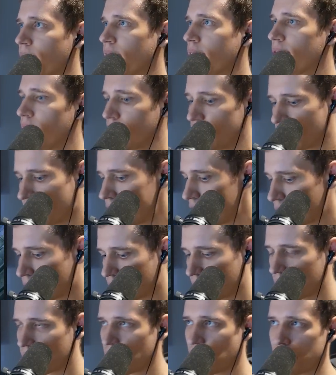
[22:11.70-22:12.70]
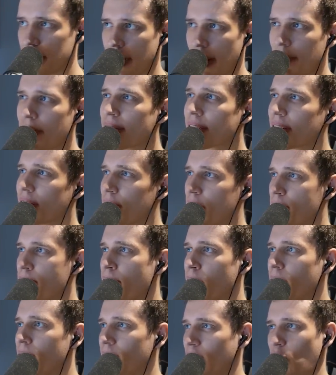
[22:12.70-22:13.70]
Was the resources lost there? That's gonna be...
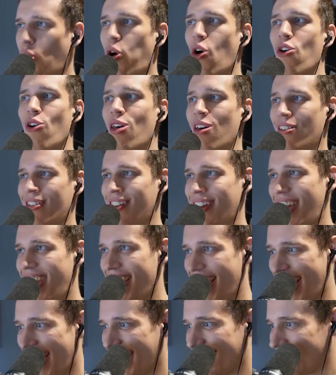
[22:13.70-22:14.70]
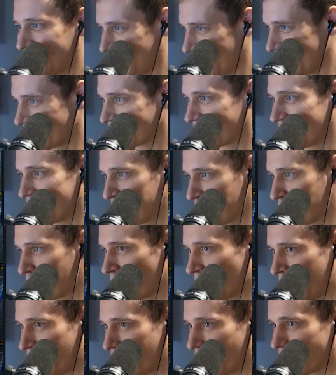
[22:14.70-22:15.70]
yeah, it's gonna be
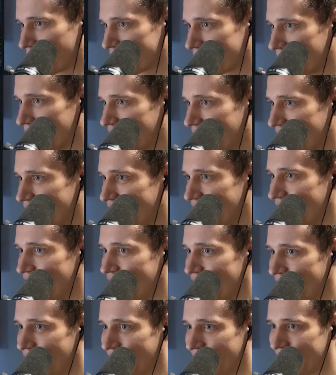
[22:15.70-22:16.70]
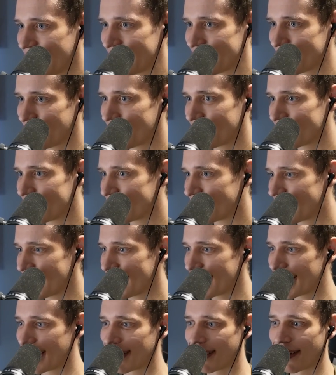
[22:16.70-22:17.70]
wild. That's what I was
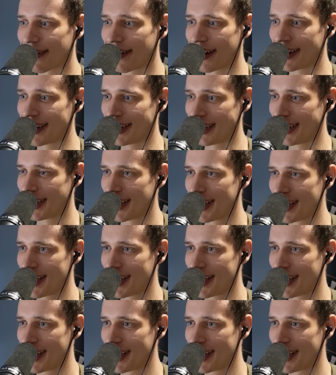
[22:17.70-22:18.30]
thinking already.